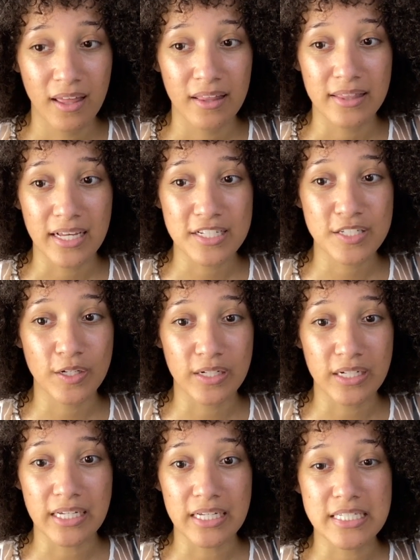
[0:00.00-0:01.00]
that's going
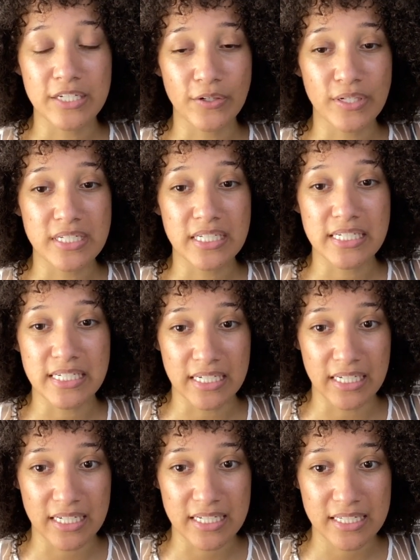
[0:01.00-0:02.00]
to get seriously
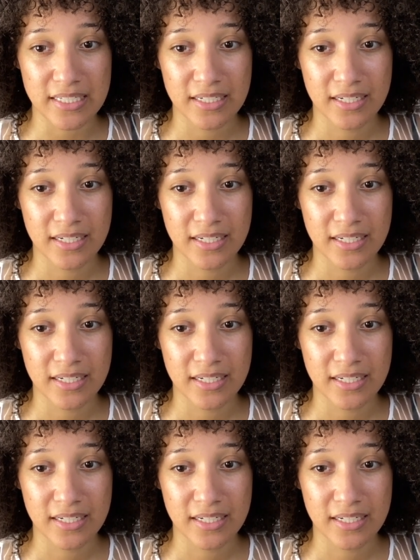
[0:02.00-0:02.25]
tedious.